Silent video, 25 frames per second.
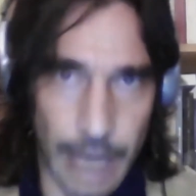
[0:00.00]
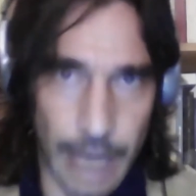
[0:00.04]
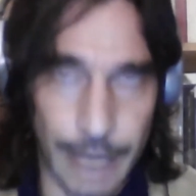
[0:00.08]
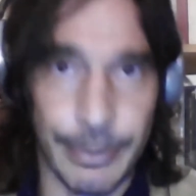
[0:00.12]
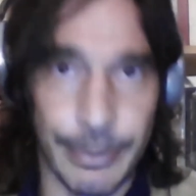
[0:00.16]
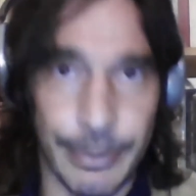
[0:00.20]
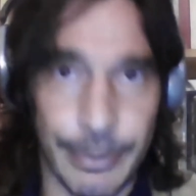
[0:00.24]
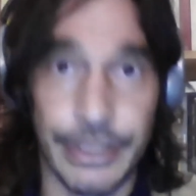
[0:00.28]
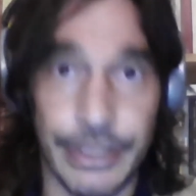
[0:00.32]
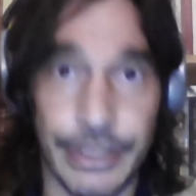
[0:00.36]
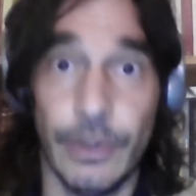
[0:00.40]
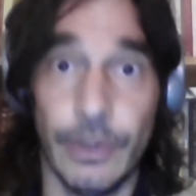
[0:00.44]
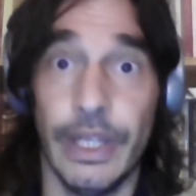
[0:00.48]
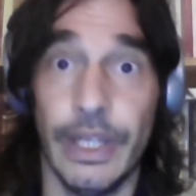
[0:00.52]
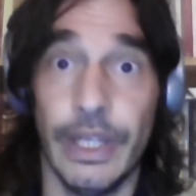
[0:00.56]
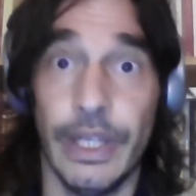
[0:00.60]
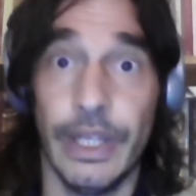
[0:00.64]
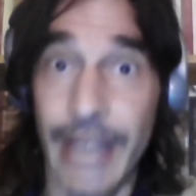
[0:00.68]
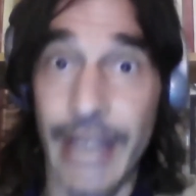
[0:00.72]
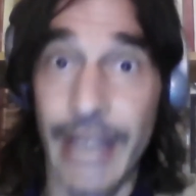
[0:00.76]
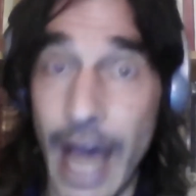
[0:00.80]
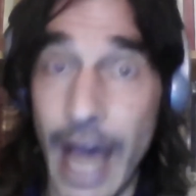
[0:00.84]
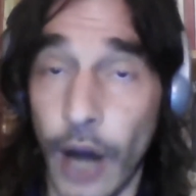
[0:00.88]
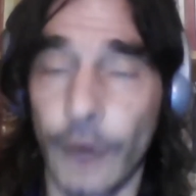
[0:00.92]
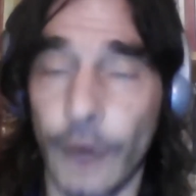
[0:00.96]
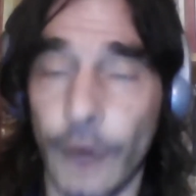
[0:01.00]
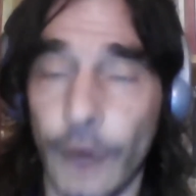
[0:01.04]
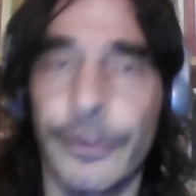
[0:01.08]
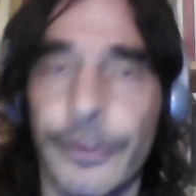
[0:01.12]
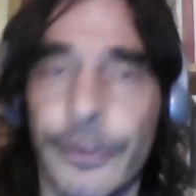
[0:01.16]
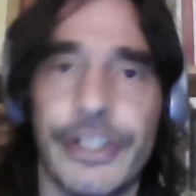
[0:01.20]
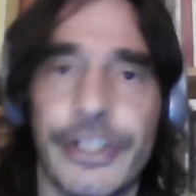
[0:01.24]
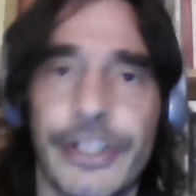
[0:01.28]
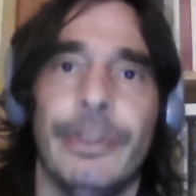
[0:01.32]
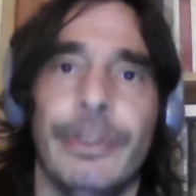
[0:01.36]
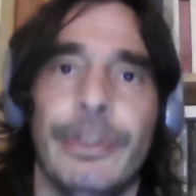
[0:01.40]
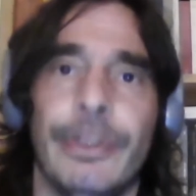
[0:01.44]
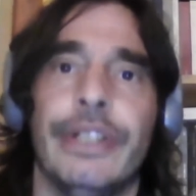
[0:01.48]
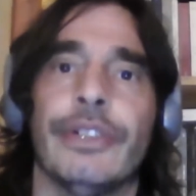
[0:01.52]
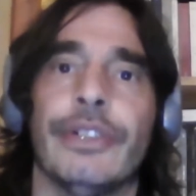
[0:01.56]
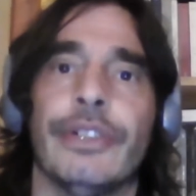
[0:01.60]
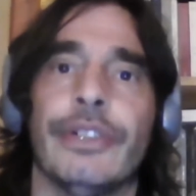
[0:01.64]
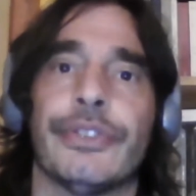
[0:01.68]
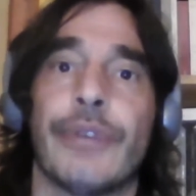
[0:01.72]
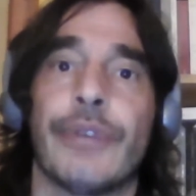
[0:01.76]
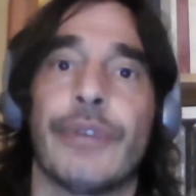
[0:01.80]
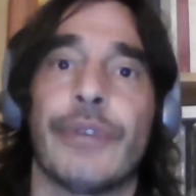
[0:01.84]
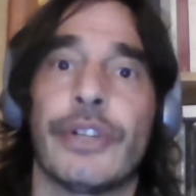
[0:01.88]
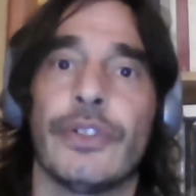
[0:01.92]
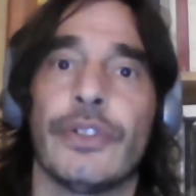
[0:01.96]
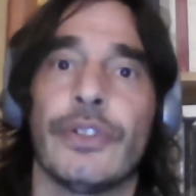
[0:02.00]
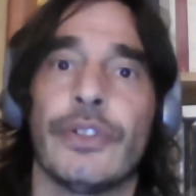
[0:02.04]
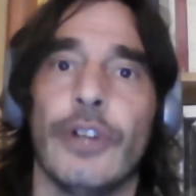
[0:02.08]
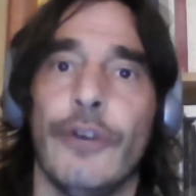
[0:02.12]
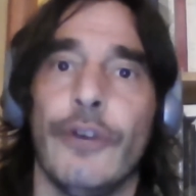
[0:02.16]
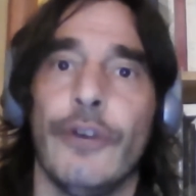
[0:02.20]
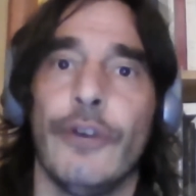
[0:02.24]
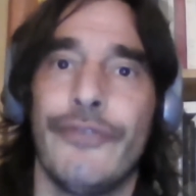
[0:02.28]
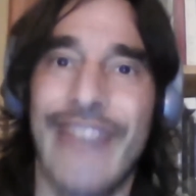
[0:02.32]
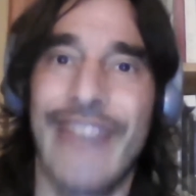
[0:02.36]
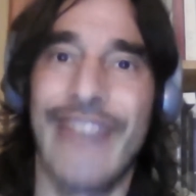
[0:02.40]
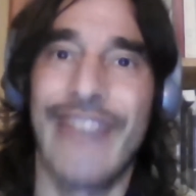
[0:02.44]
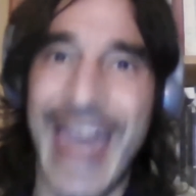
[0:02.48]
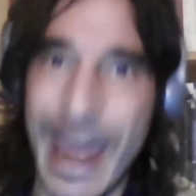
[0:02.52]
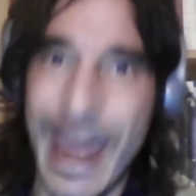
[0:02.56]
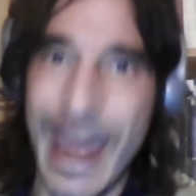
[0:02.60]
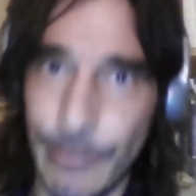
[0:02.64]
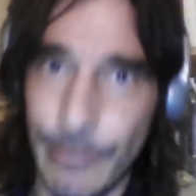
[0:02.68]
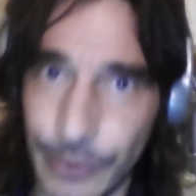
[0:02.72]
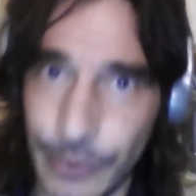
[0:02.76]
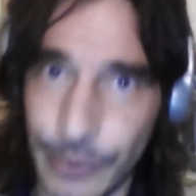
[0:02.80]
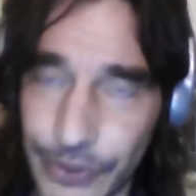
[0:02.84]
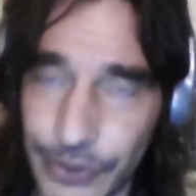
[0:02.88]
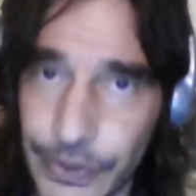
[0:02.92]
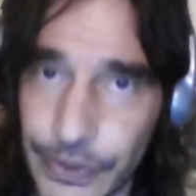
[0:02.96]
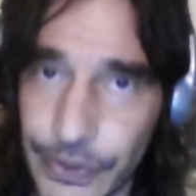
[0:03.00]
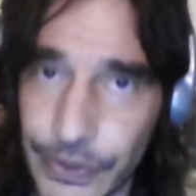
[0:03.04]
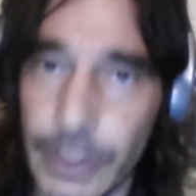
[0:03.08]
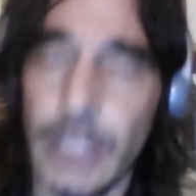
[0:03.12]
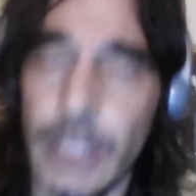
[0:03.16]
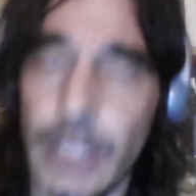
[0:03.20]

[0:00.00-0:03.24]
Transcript: particularly now, for example, the construction of dams,